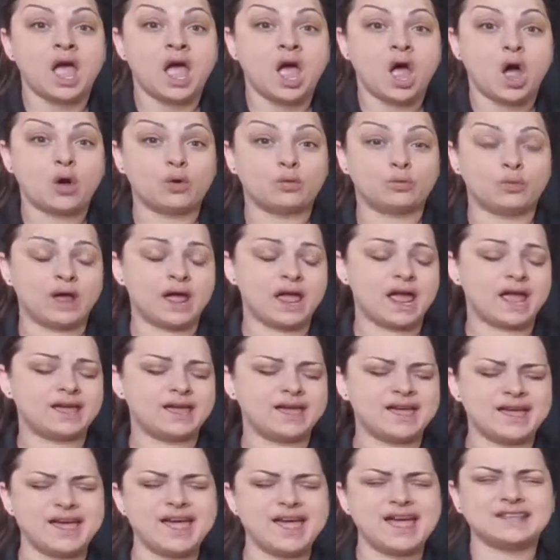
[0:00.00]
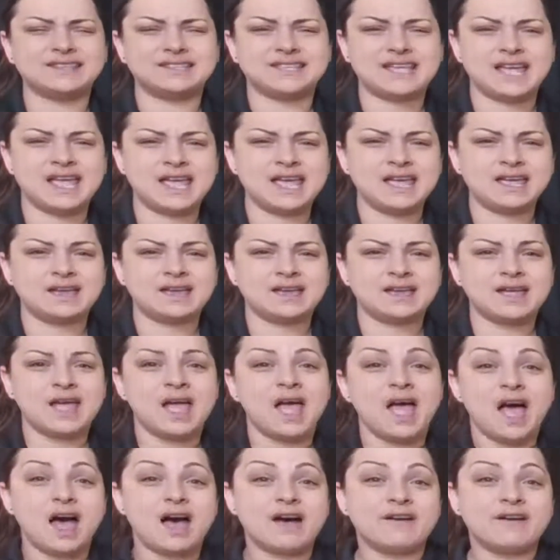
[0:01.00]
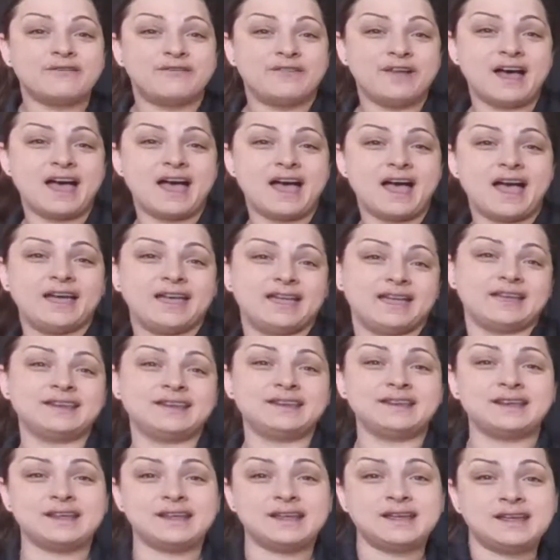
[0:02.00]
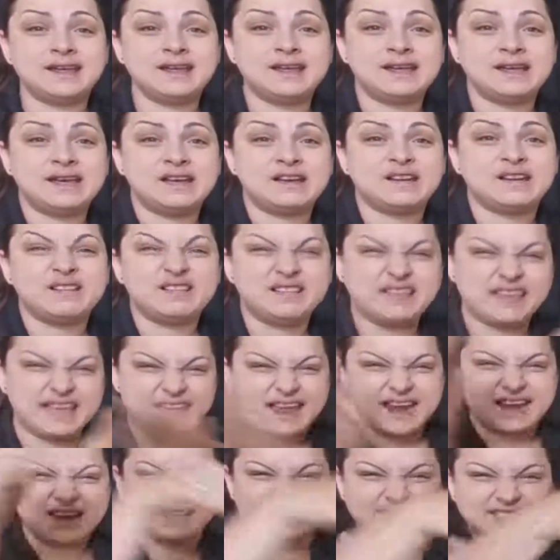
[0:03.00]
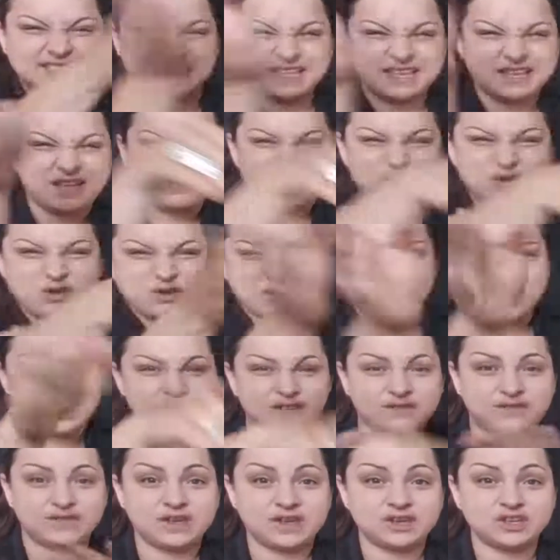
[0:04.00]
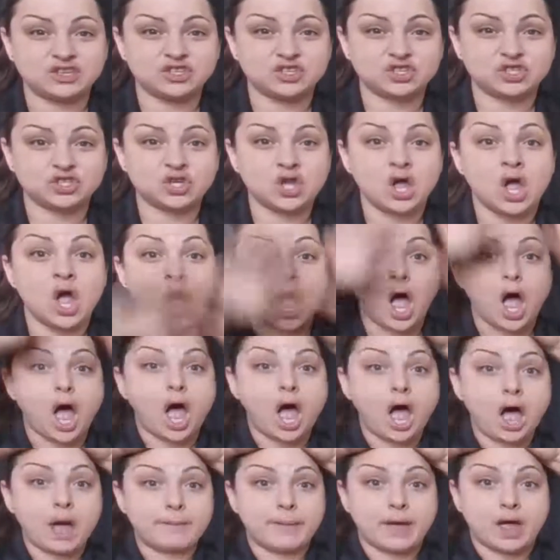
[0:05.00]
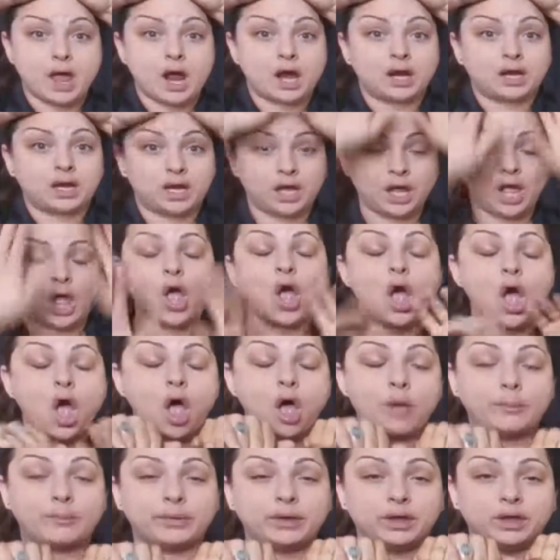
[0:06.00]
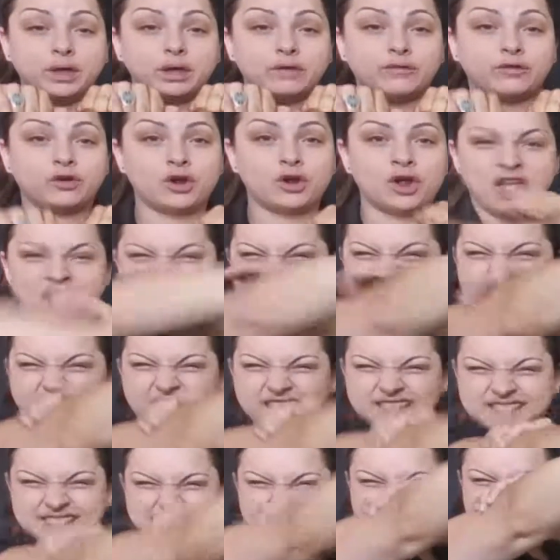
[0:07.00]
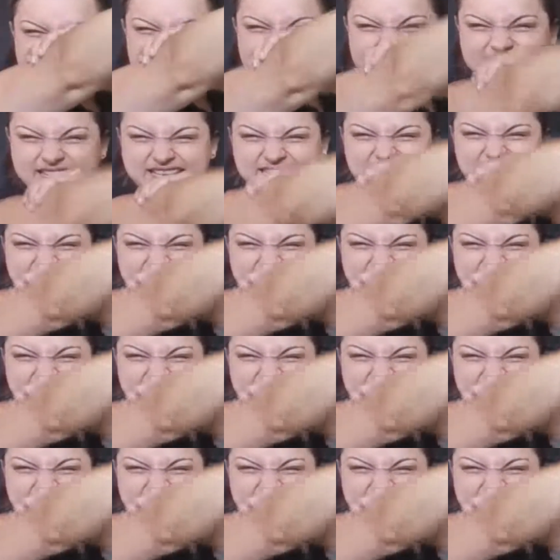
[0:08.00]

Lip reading: orangutan, a flying eagle and a silvery fish, a bunny, a beaver, a silly